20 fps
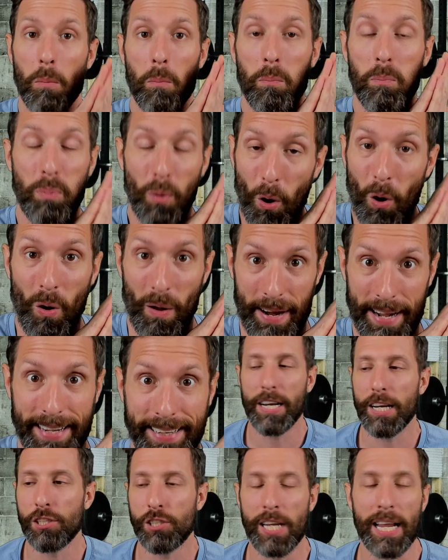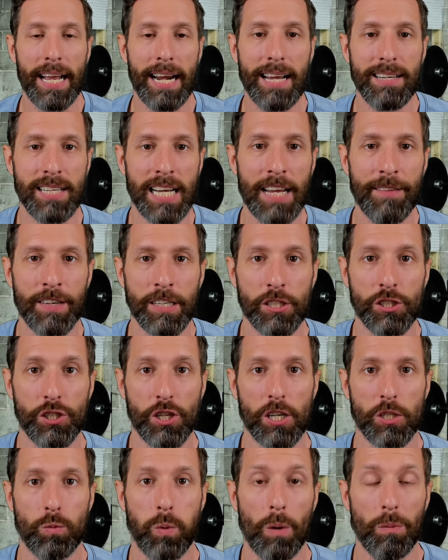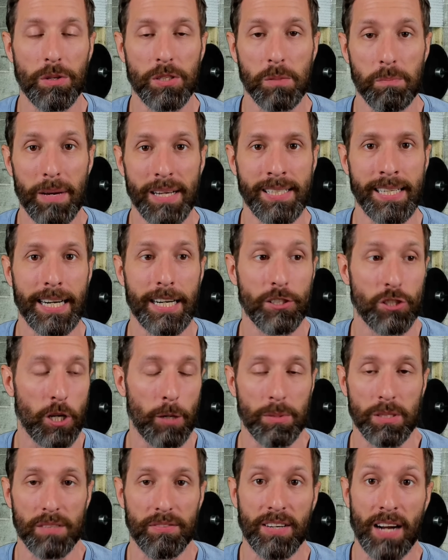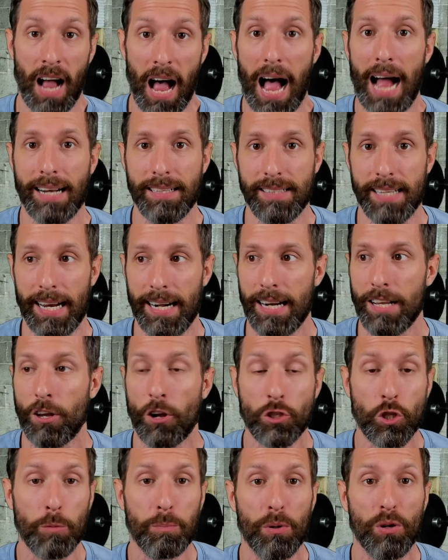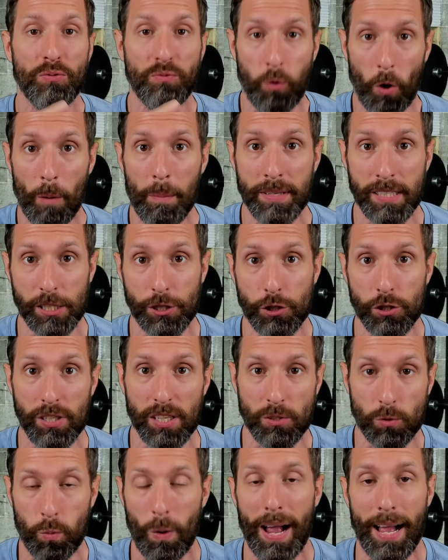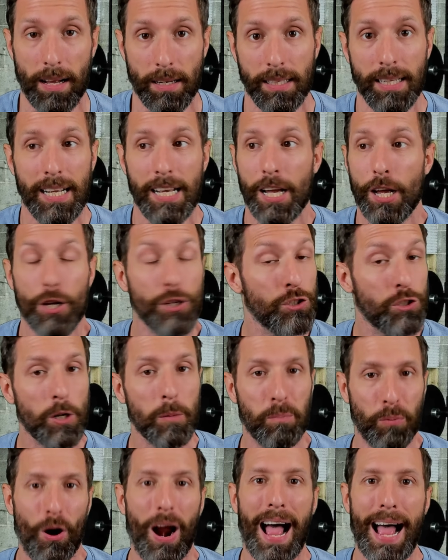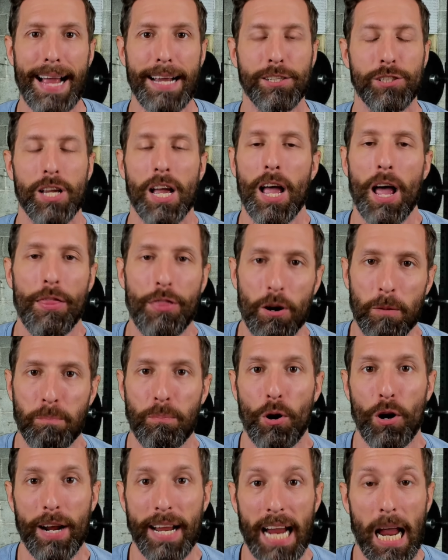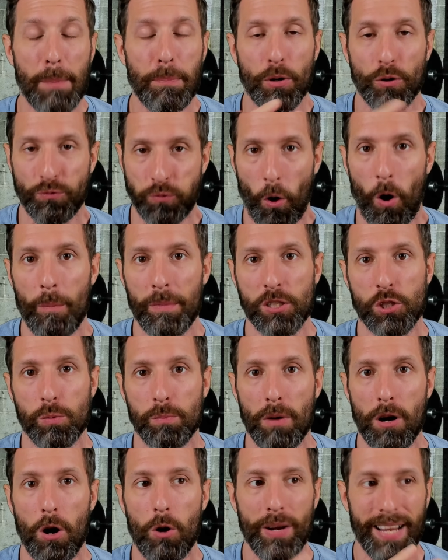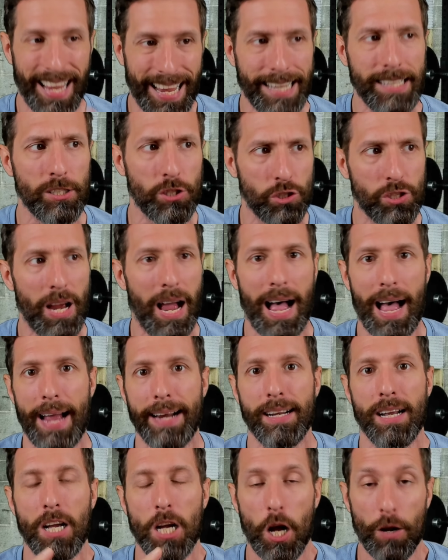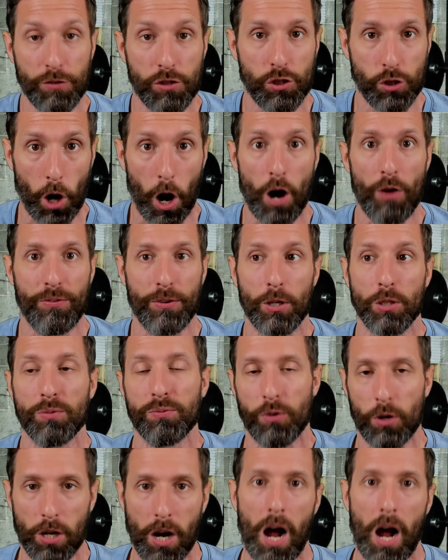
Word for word: boy. But you see, it isn't even just what was missing in terms of content, it's also performance issues as well. Surprise, they're putting a performance mode inside of Starfield for